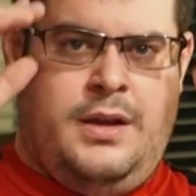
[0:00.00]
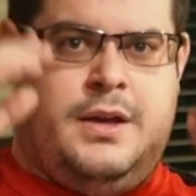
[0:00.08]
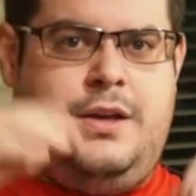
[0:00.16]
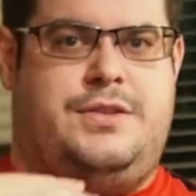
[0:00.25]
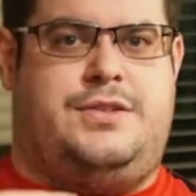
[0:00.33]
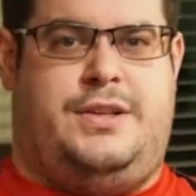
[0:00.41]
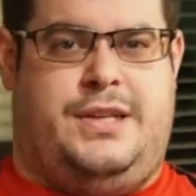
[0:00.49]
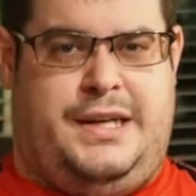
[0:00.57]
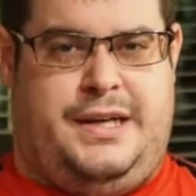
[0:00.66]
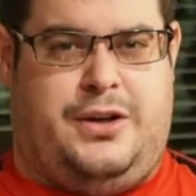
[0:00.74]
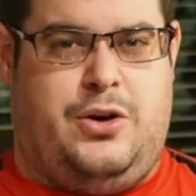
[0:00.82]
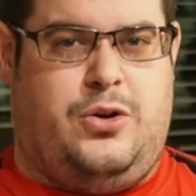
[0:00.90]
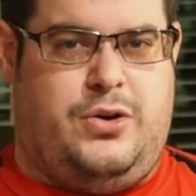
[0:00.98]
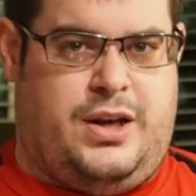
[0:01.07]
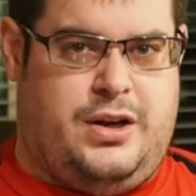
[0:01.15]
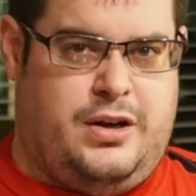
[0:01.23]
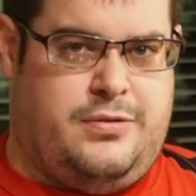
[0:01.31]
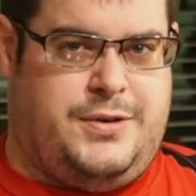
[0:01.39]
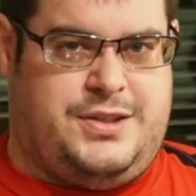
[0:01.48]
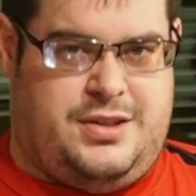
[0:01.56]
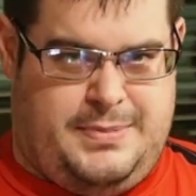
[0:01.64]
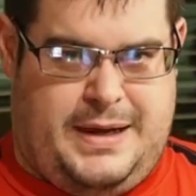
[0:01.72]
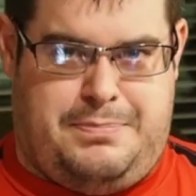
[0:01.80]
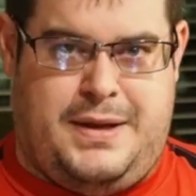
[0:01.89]
So the goal here versus
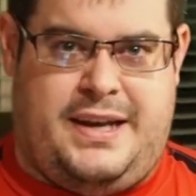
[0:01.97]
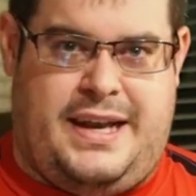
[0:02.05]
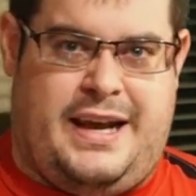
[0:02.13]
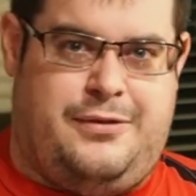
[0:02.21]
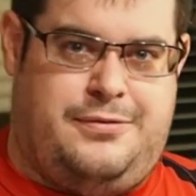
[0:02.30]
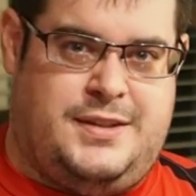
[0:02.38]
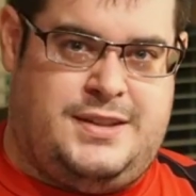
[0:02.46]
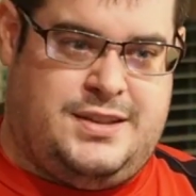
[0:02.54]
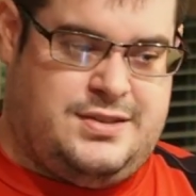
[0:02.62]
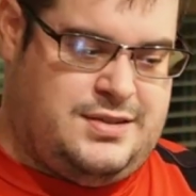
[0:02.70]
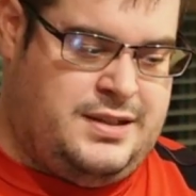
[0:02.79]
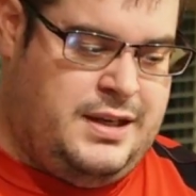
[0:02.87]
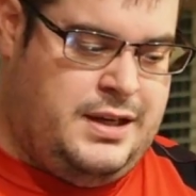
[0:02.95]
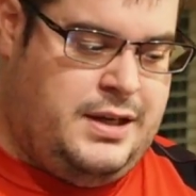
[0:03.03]
my pin down physics